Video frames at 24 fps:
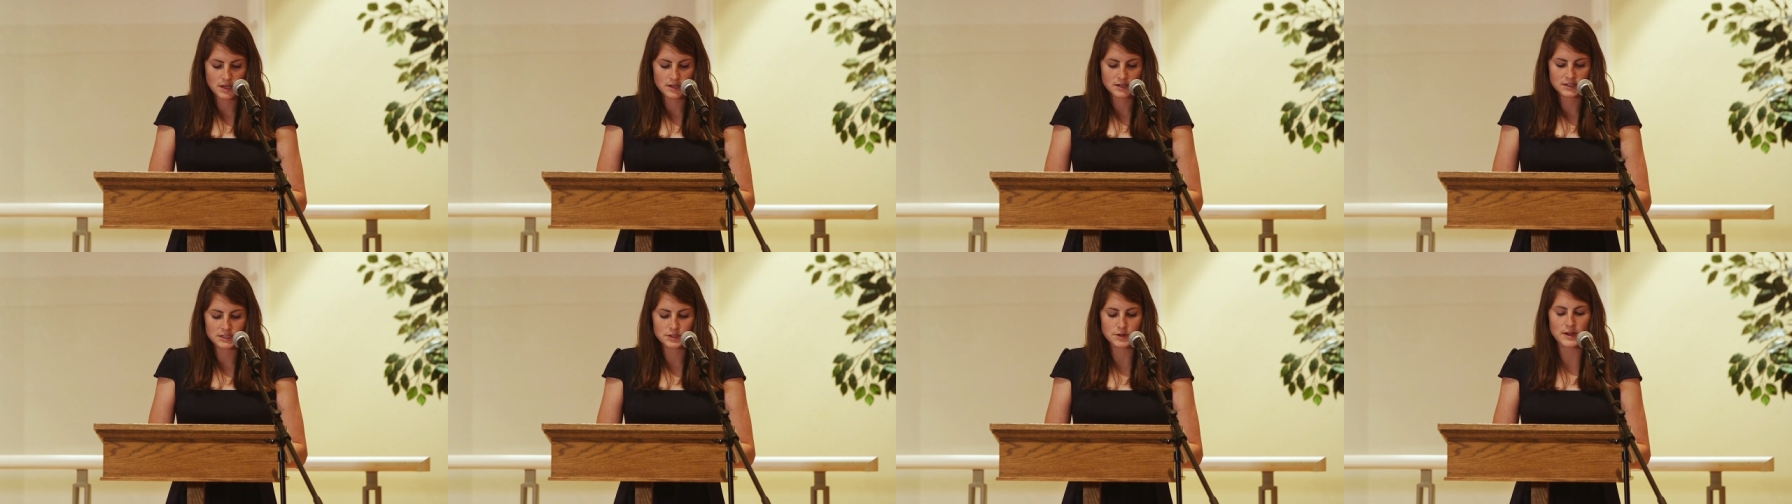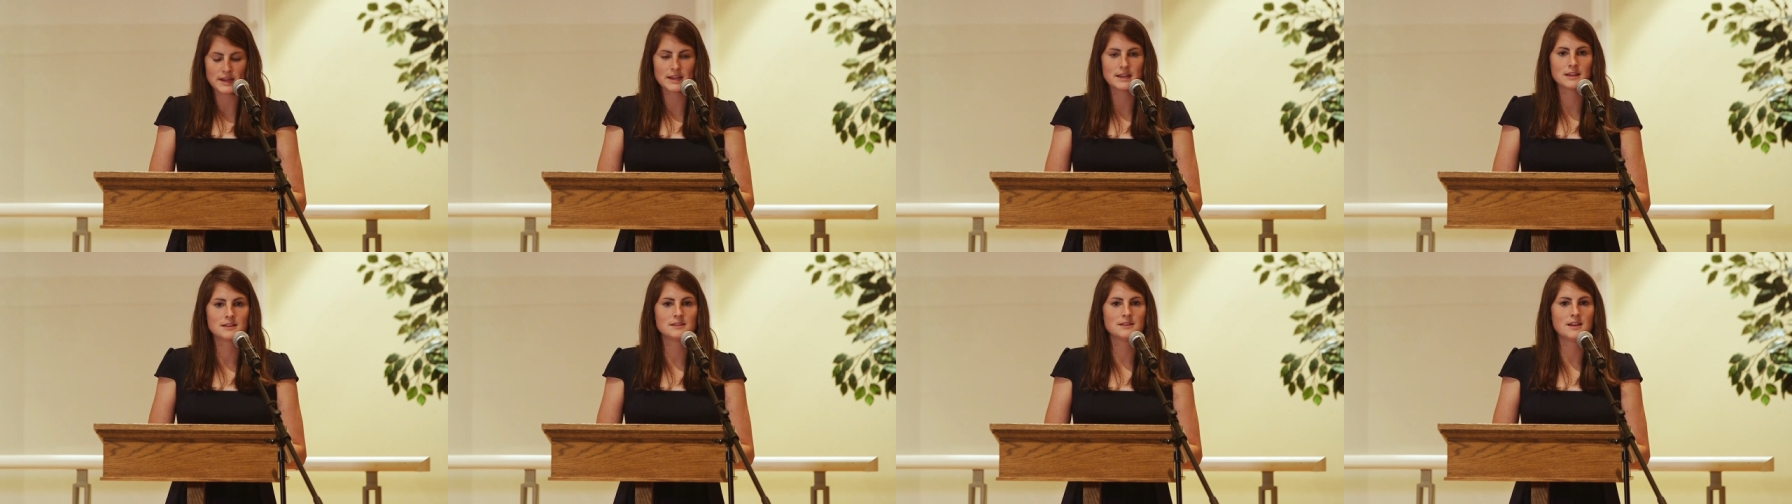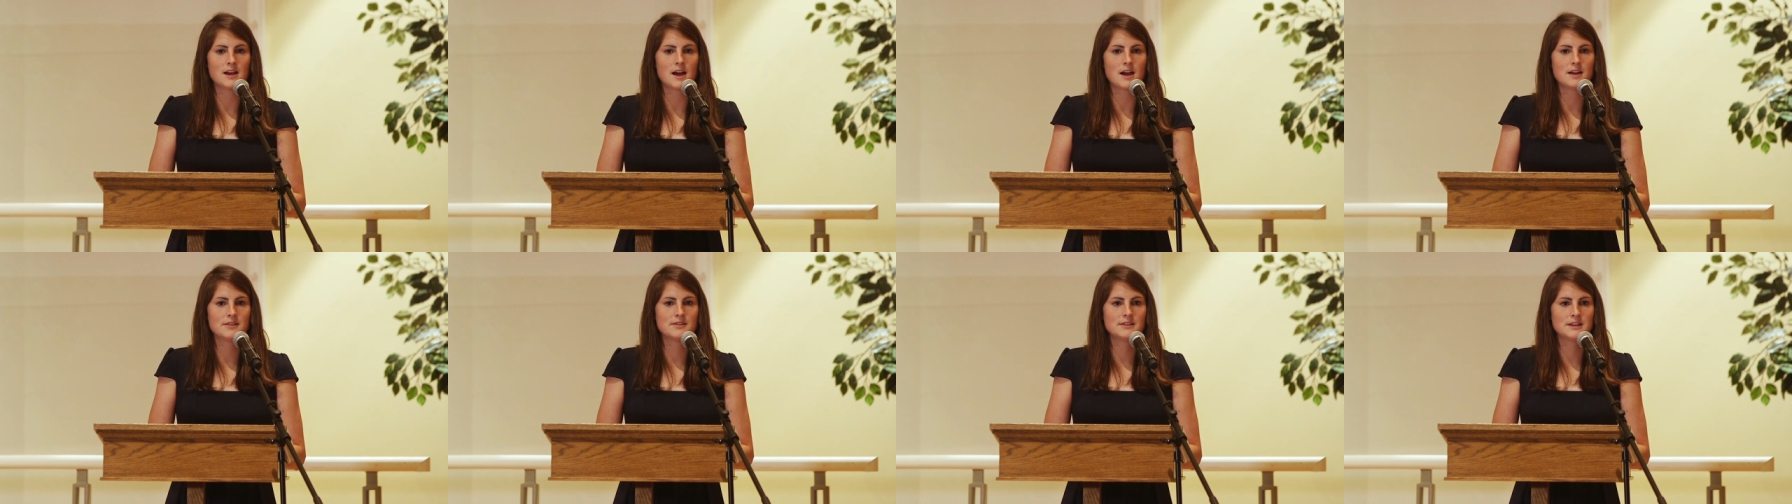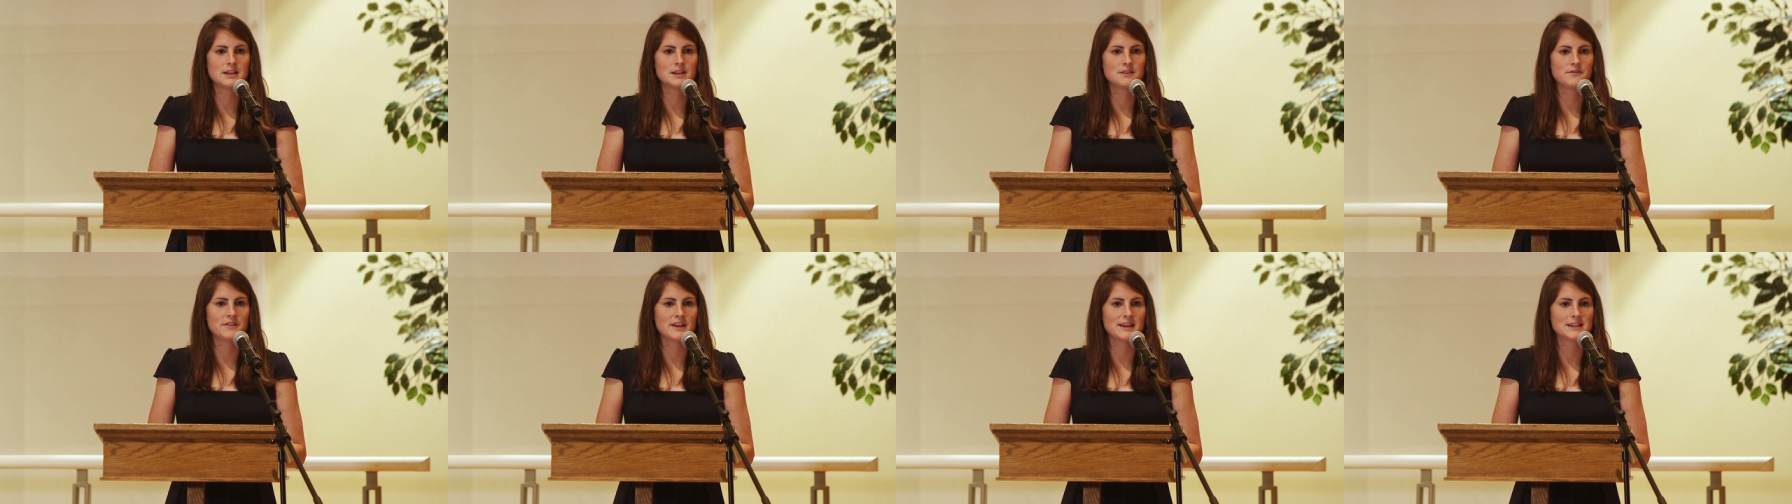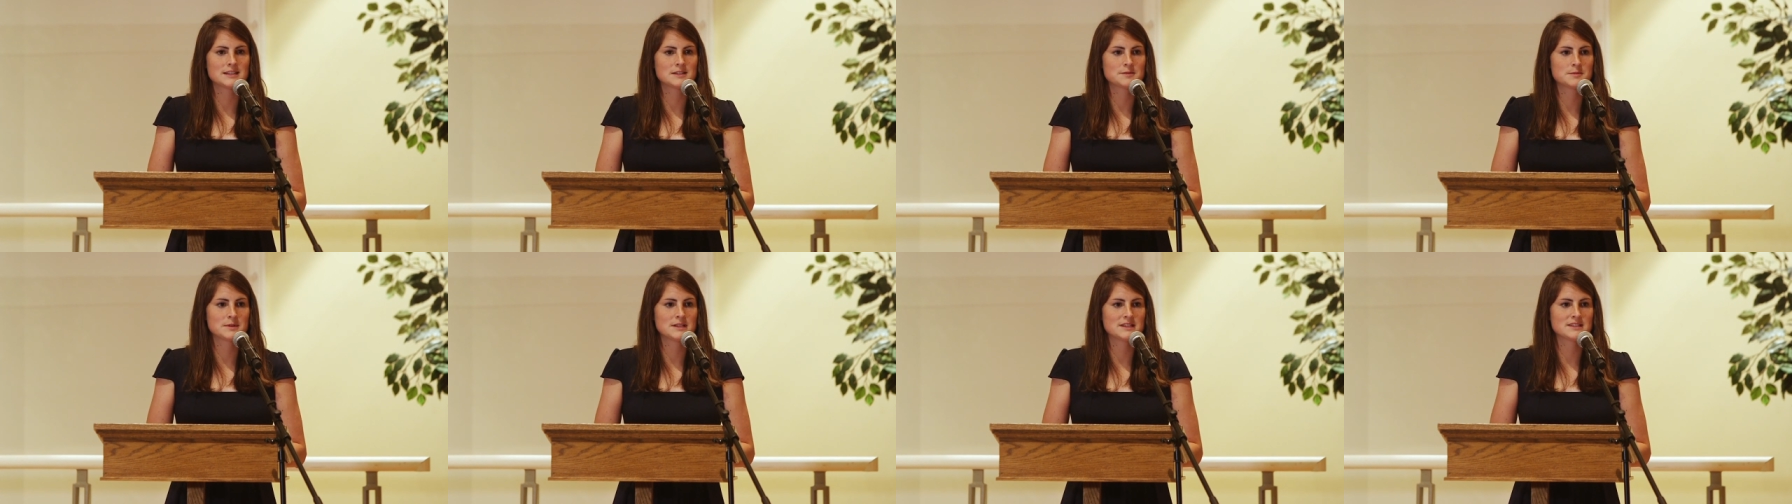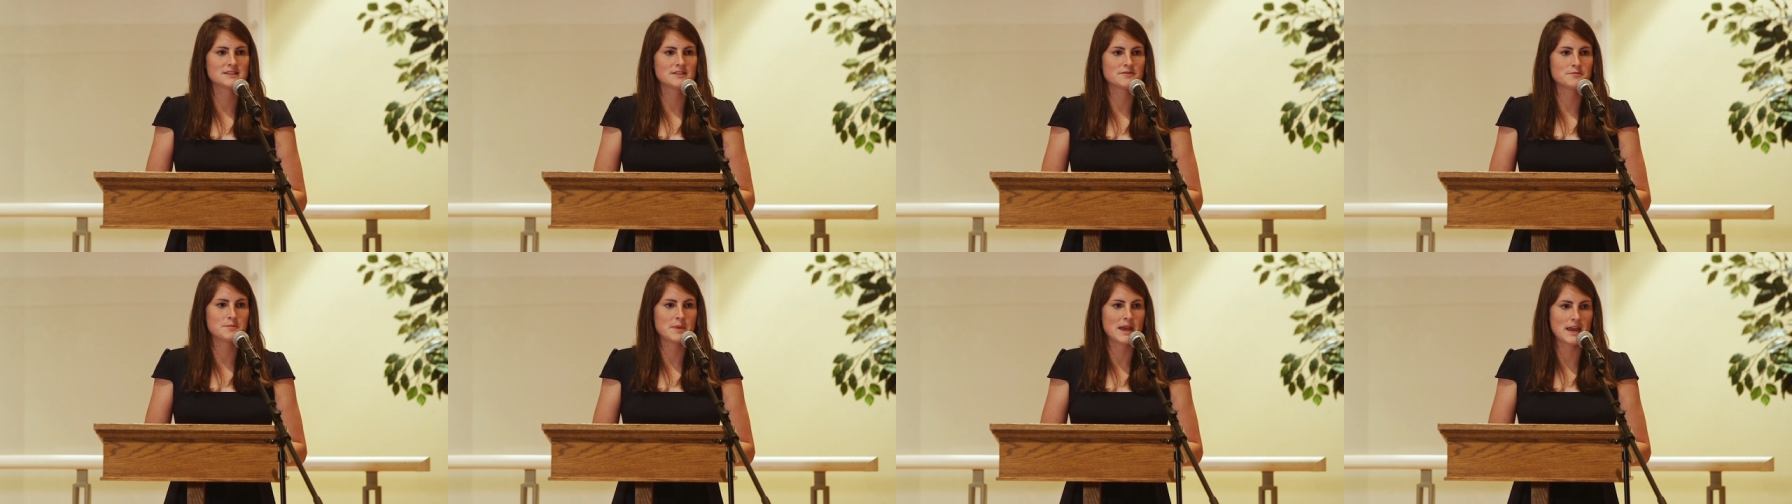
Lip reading: So I can laud the advancements of